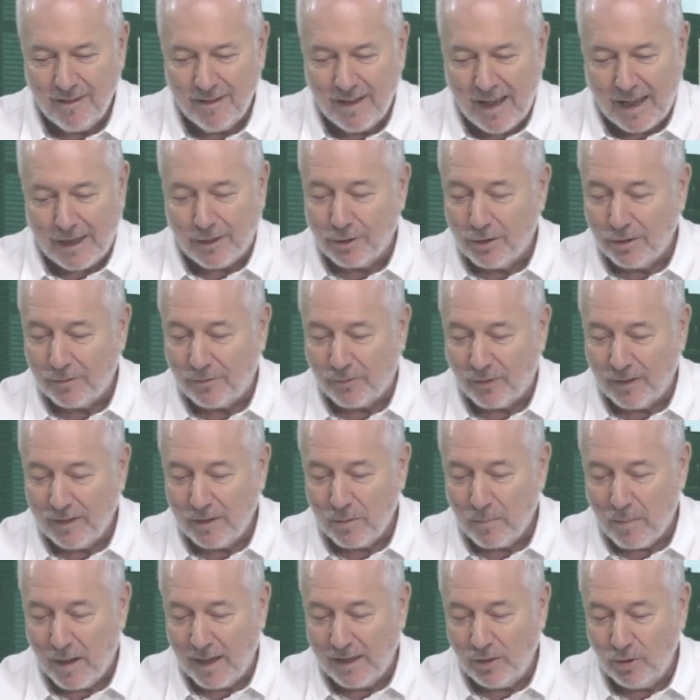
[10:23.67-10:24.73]
and a good friend
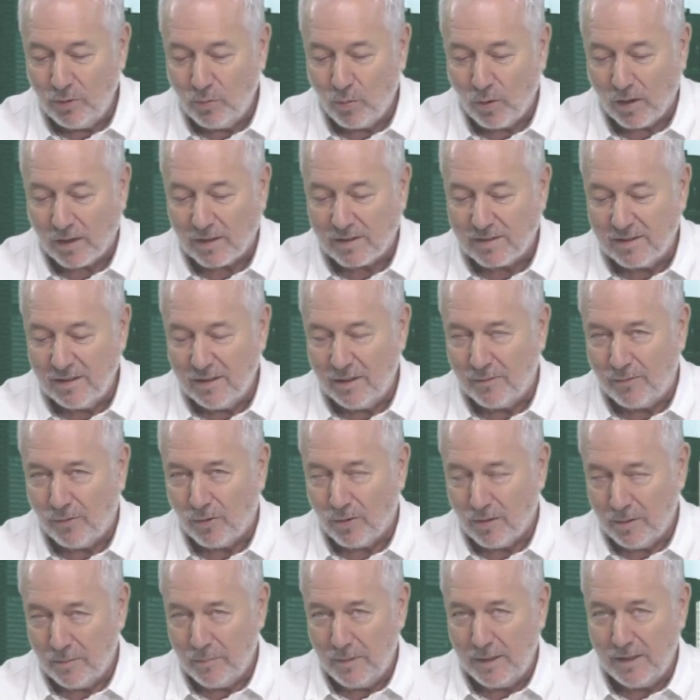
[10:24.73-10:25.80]
of mine who works in the
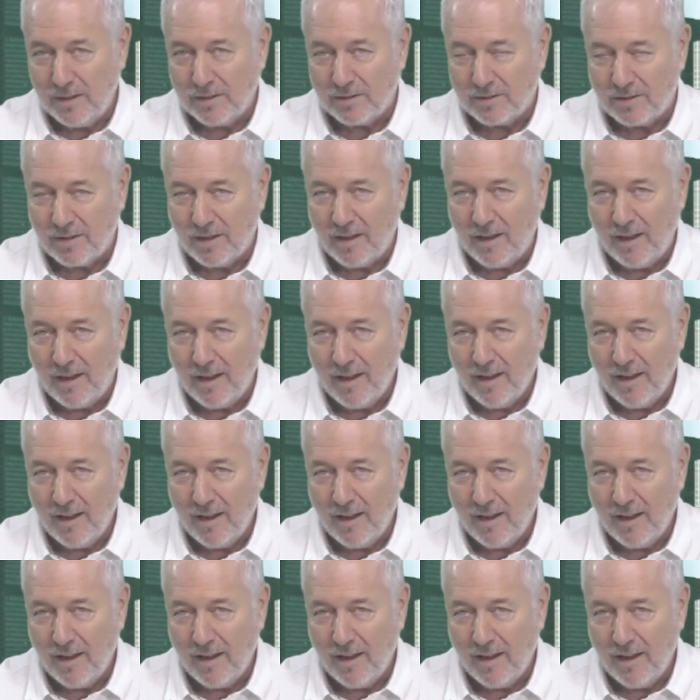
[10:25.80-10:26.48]
foreign ministry.